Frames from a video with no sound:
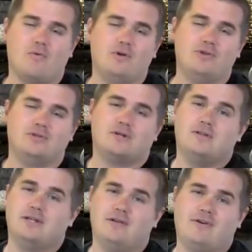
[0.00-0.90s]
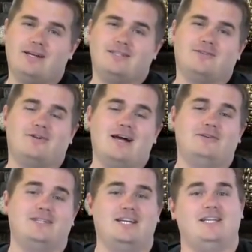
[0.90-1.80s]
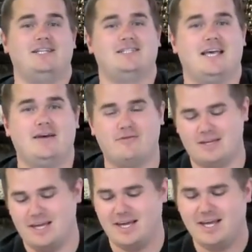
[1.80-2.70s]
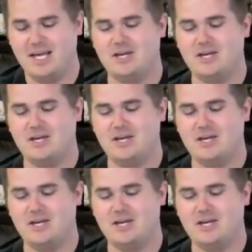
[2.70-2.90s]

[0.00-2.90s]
When you turn the device around and it is heavy,